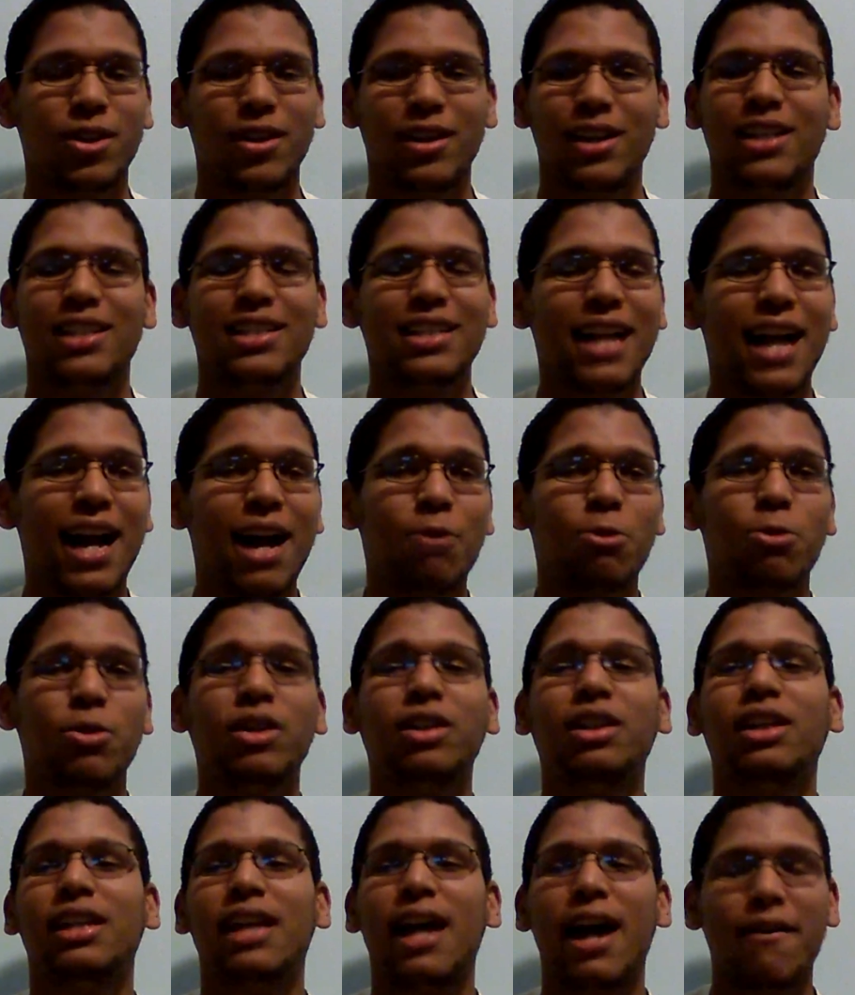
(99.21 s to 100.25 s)
And it's not
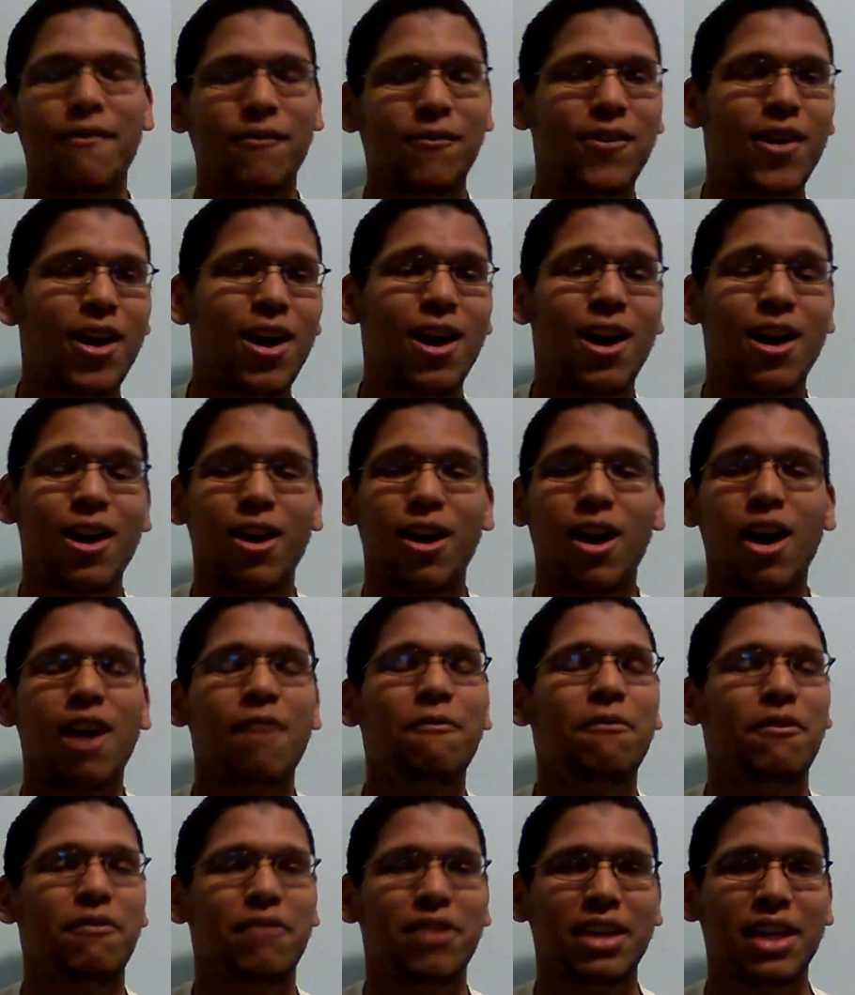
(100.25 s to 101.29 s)
really that far
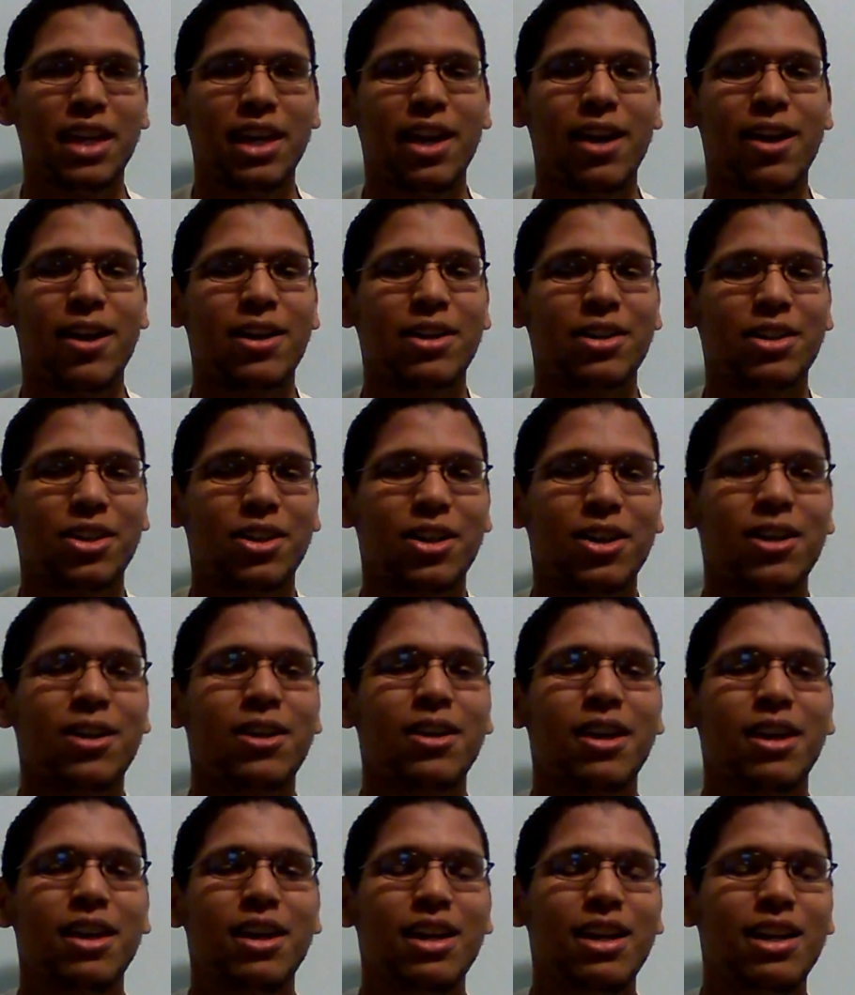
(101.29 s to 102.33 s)
off of a character,
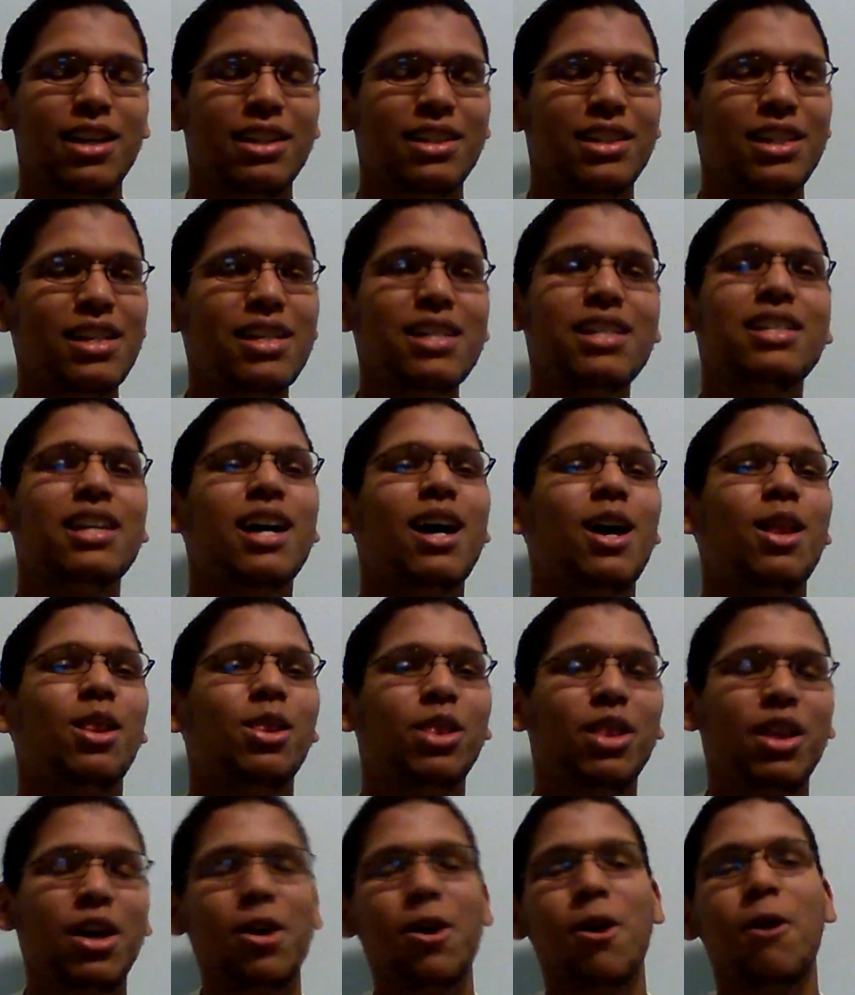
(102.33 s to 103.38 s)
just a
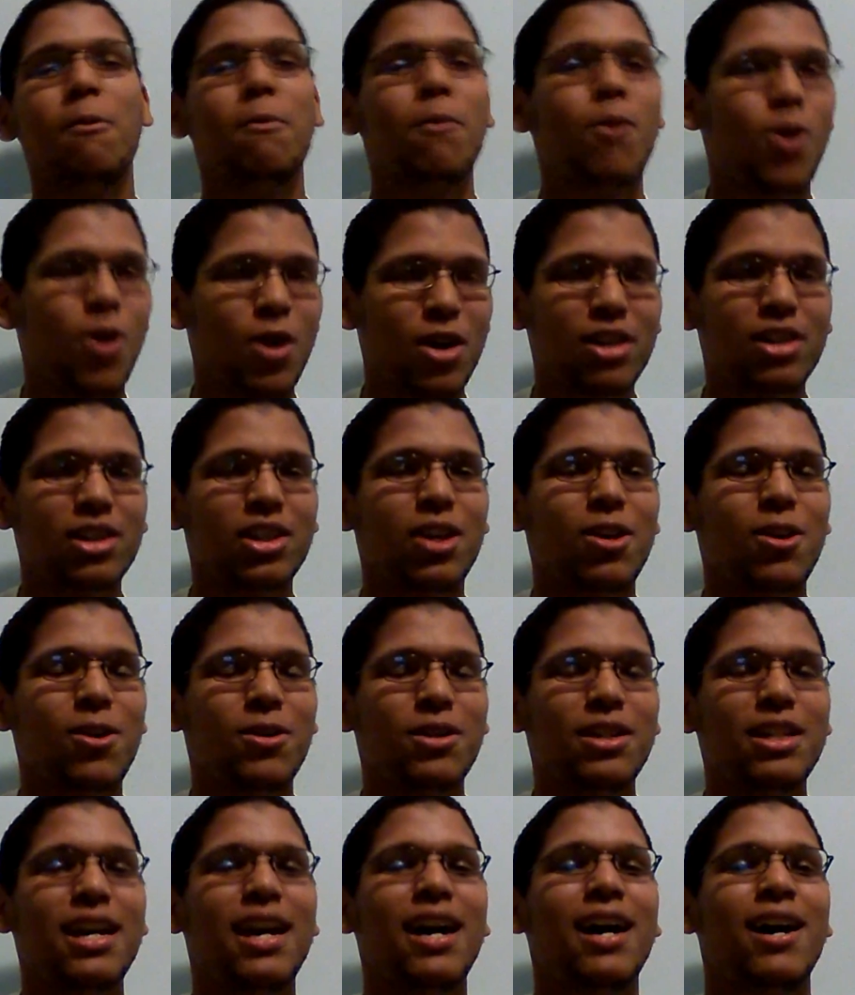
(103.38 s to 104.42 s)
little more
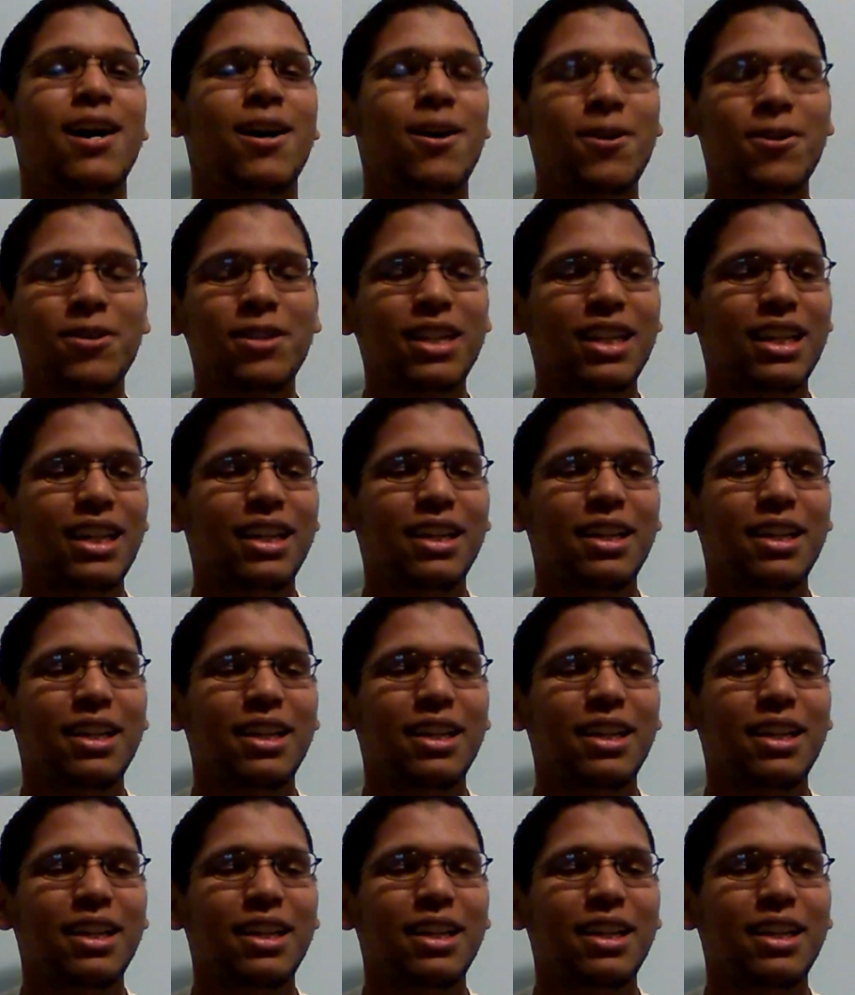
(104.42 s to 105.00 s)
toned down.